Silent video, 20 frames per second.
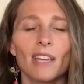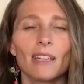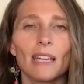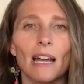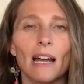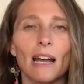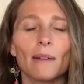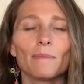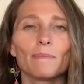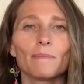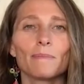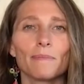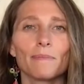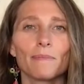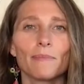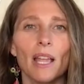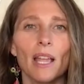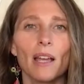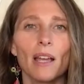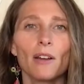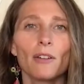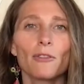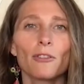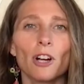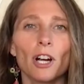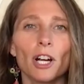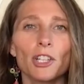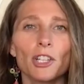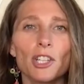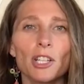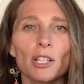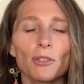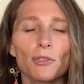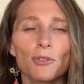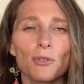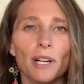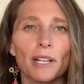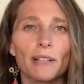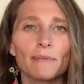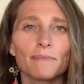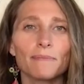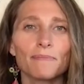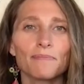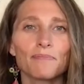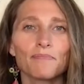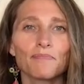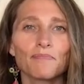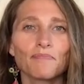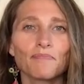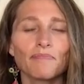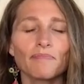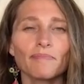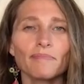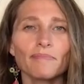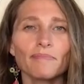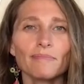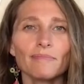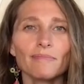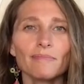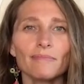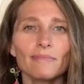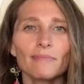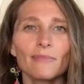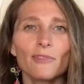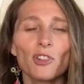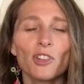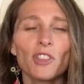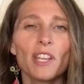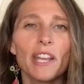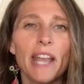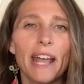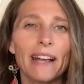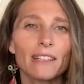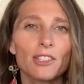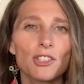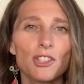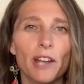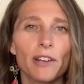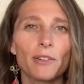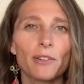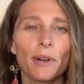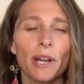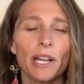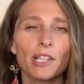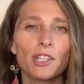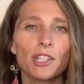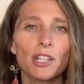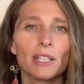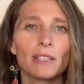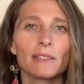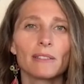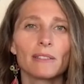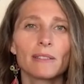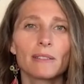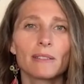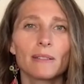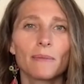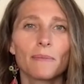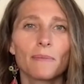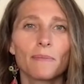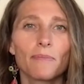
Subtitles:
Yeah. For our children, for the next generations.